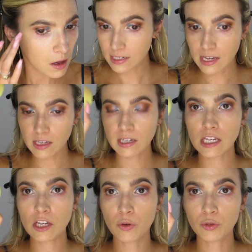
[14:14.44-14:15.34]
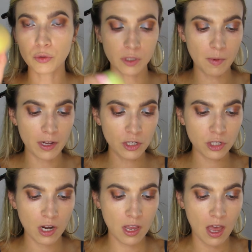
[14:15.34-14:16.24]
Taking an EcoTool
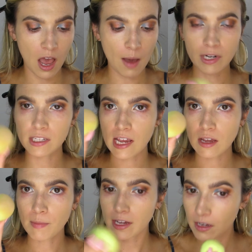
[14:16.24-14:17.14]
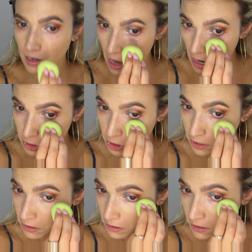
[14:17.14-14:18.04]
sponge, I'm gonna take my
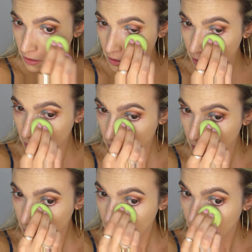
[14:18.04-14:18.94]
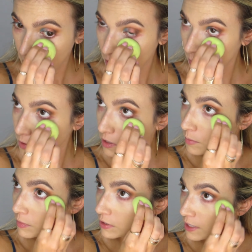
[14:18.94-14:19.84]
concoction and I'm gonna
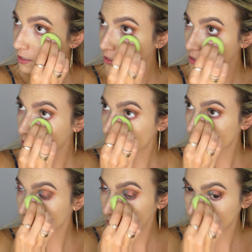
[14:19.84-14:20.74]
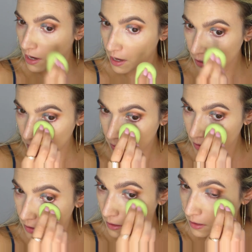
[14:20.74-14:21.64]
blend this underneath the eye.
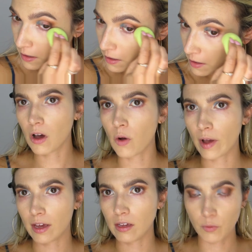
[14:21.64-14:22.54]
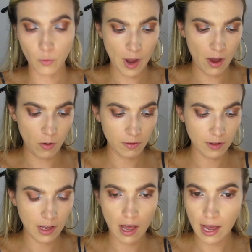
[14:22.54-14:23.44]
Okay, wow,
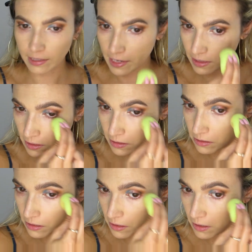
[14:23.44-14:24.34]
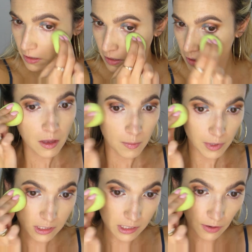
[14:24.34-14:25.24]
I like this.
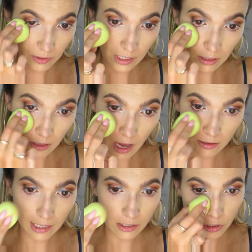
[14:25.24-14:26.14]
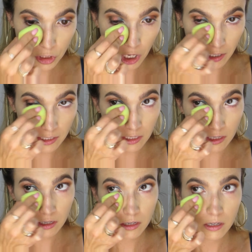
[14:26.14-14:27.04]
It's definitely a lot less
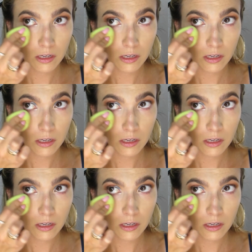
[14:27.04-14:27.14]
chunky